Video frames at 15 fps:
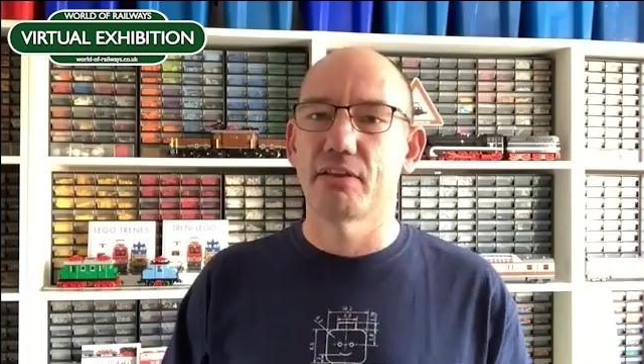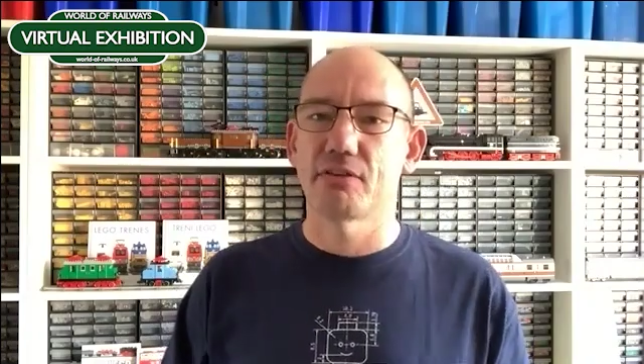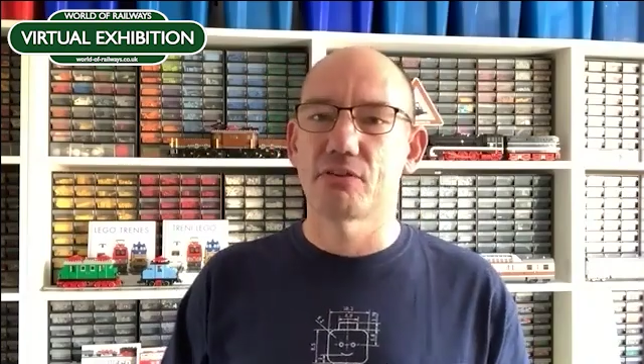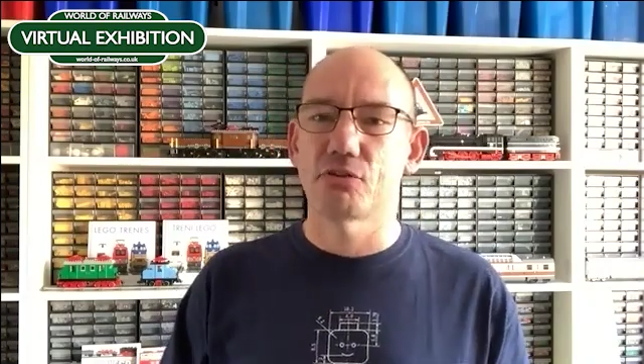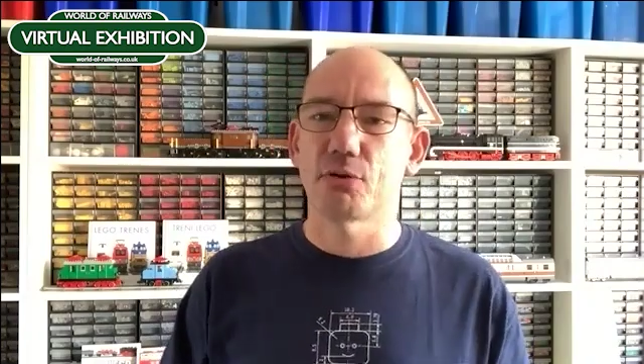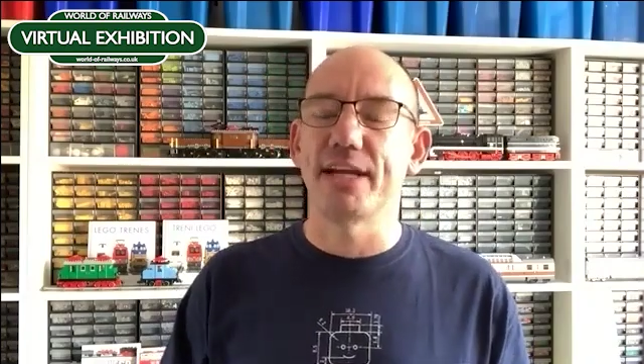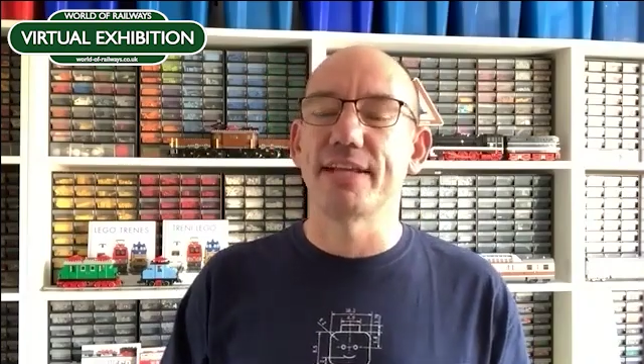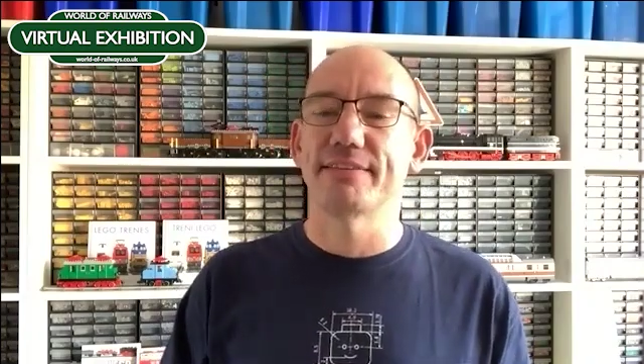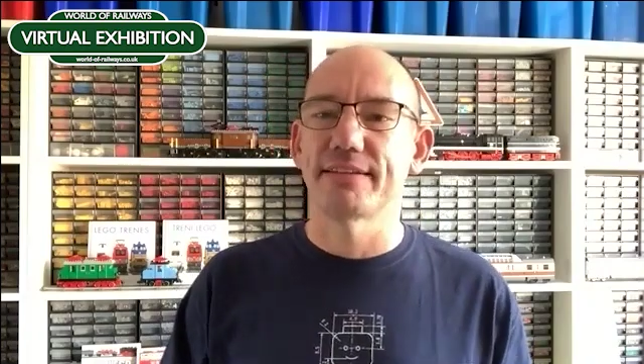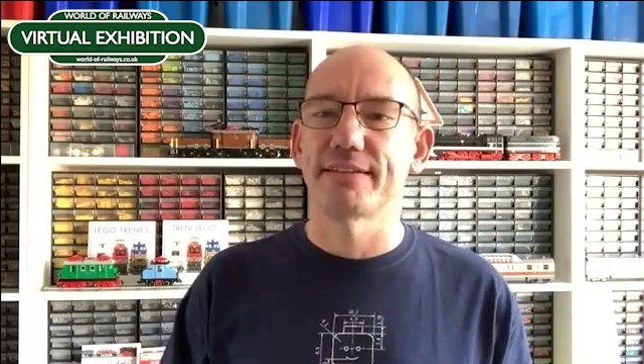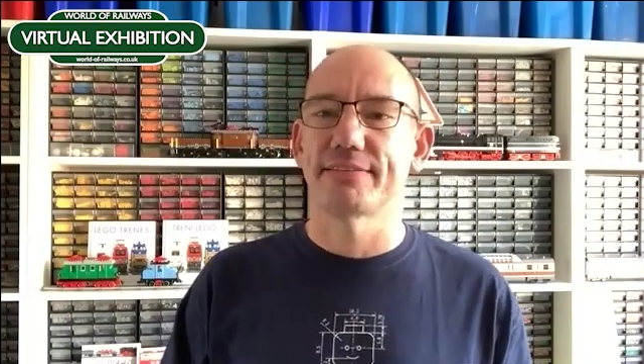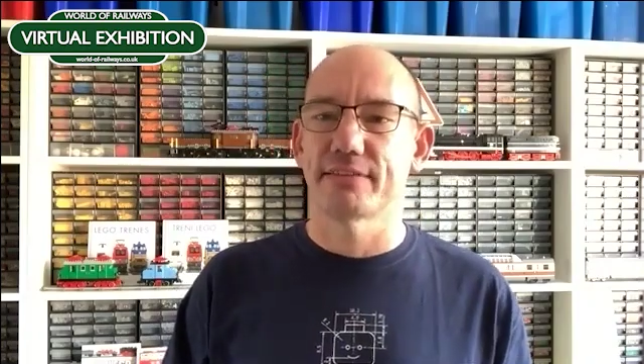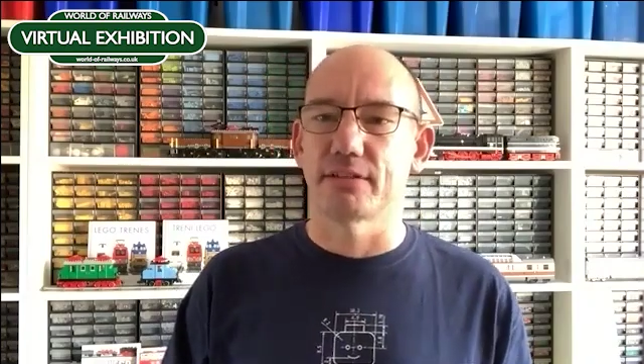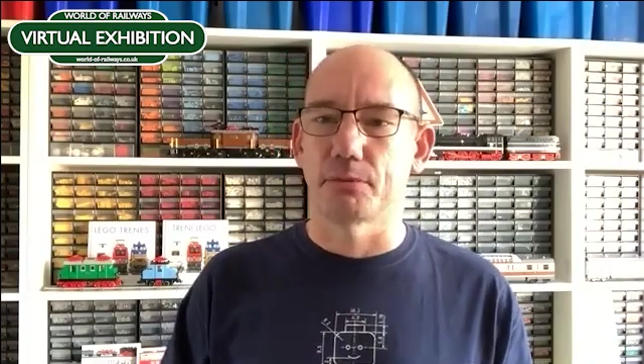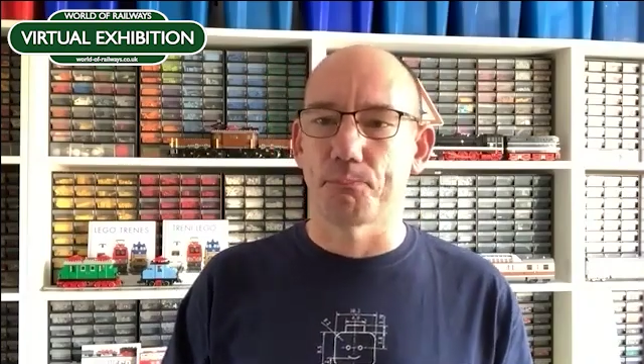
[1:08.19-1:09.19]
train
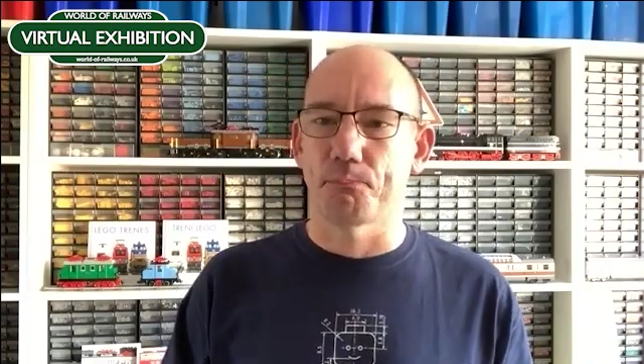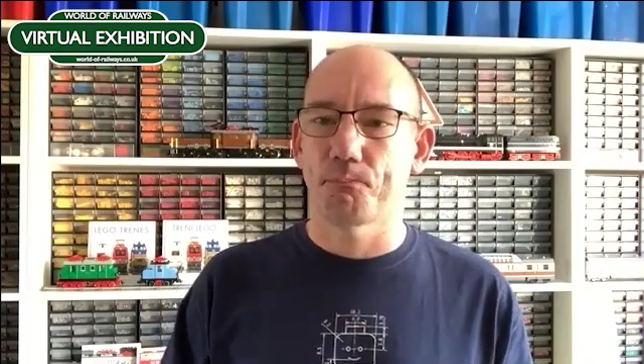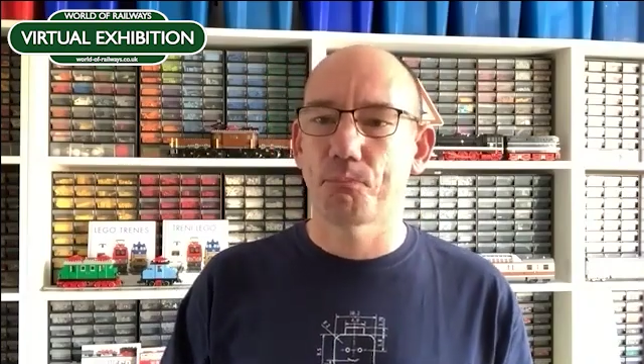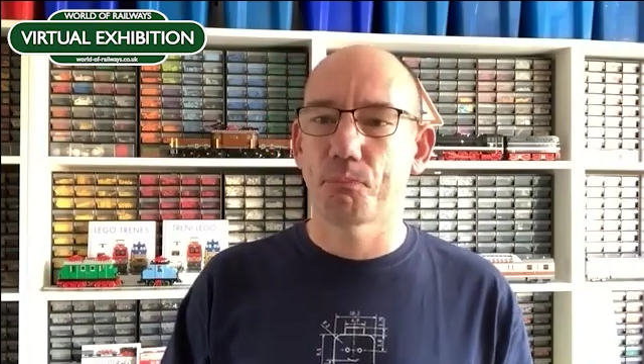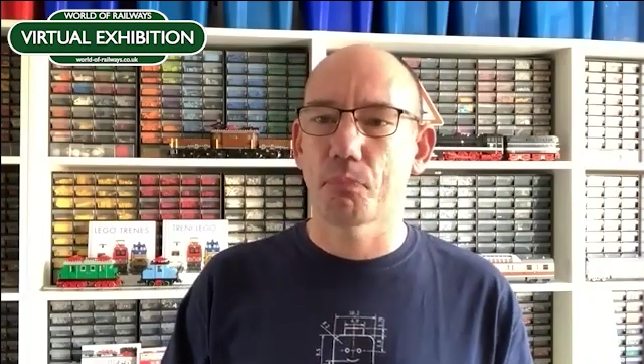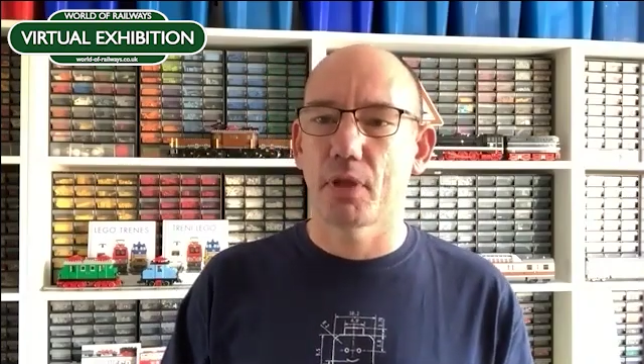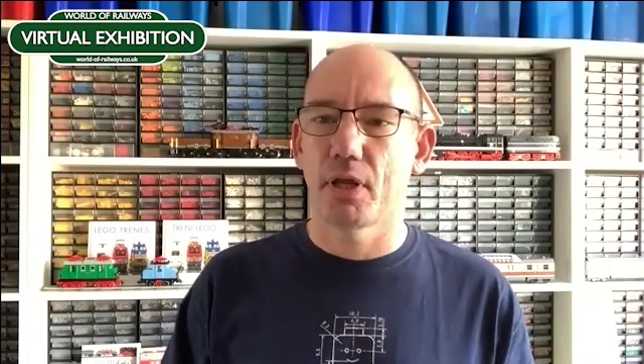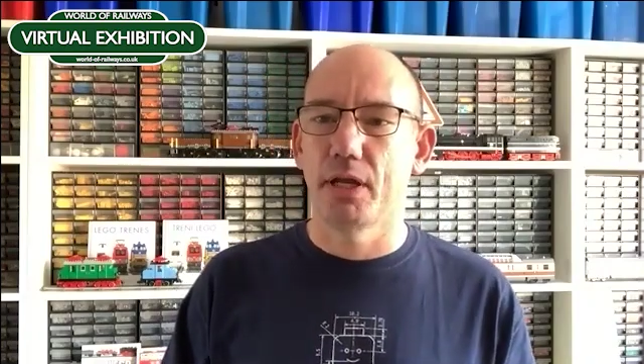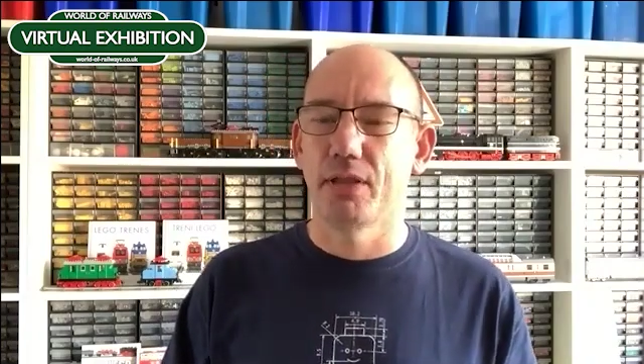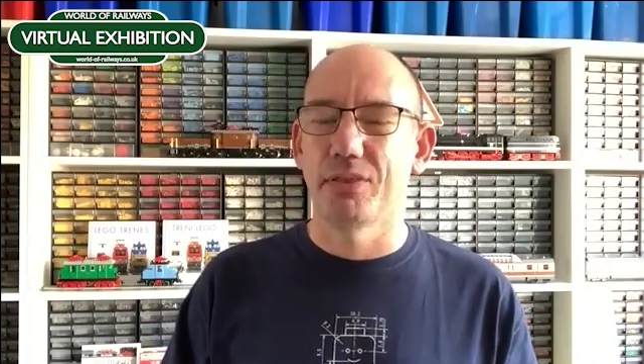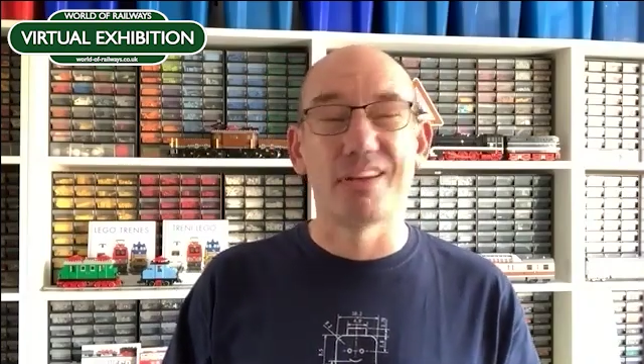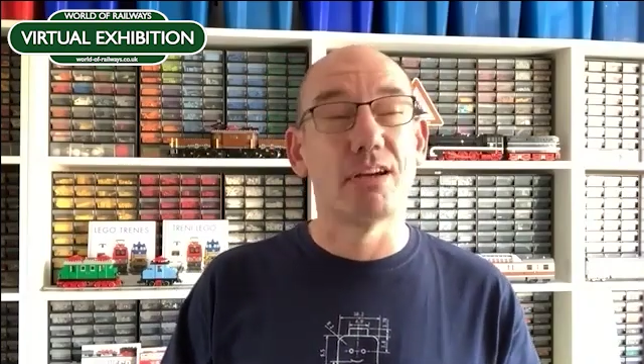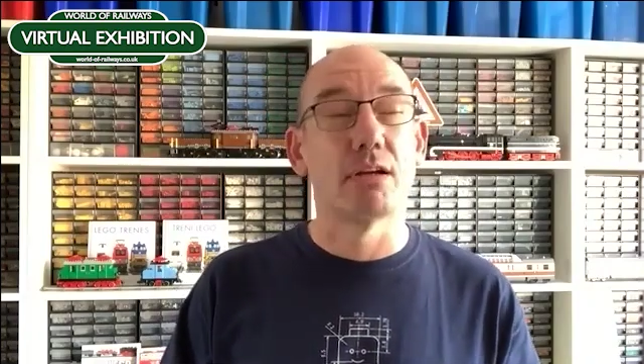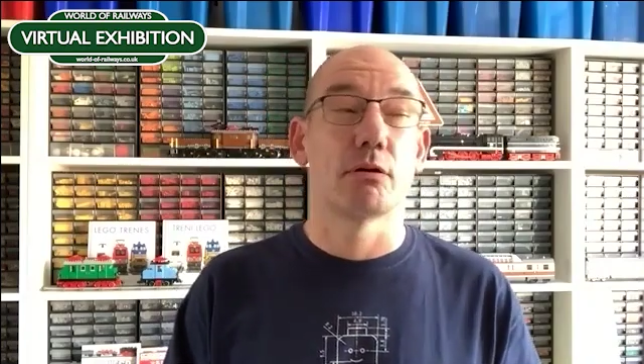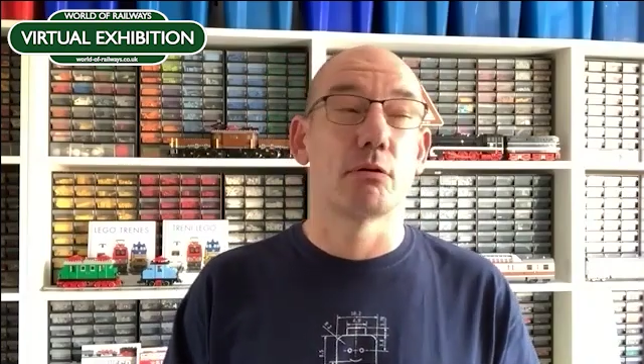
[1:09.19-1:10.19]
system in
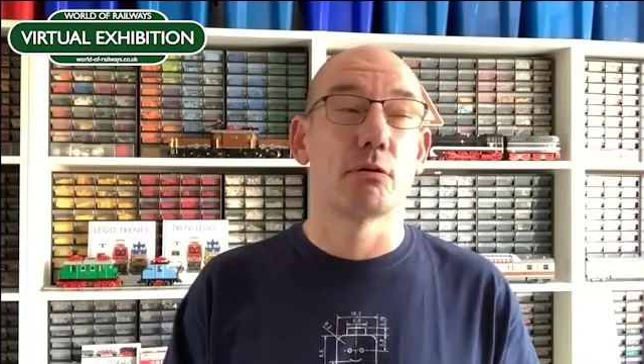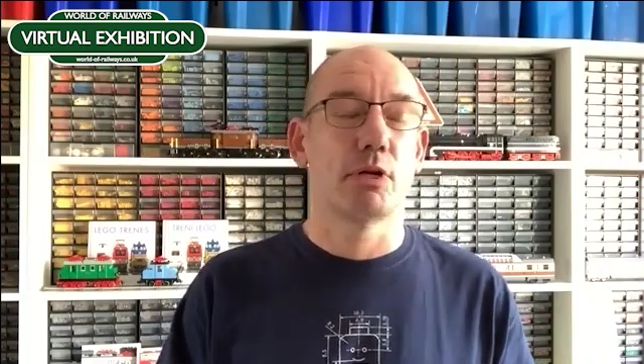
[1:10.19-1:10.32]
the